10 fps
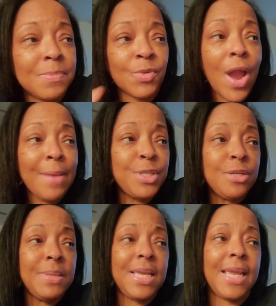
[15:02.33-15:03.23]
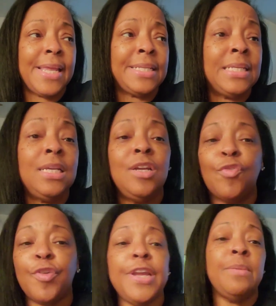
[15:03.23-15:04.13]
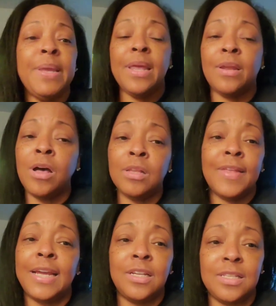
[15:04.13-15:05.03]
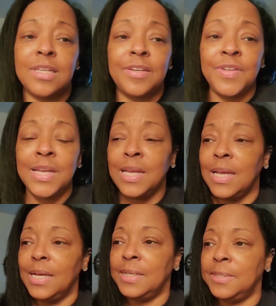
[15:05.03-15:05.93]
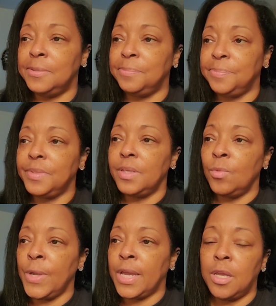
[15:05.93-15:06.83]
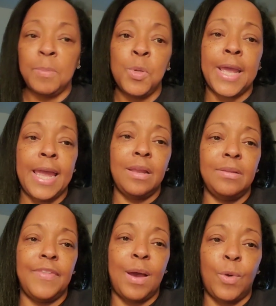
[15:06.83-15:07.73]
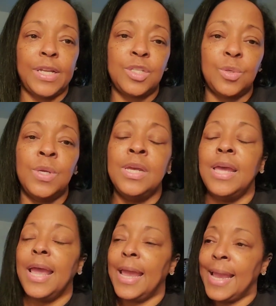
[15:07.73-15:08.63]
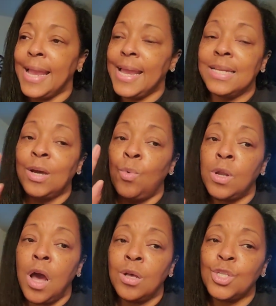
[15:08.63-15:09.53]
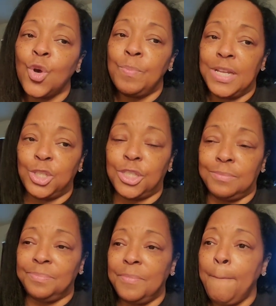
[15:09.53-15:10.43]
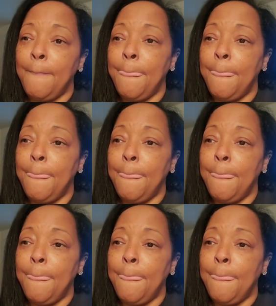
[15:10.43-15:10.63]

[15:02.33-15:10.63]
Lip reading: subscribe to me and friend me and all of that good stuff. And we can communicate that way too. And I want to also mention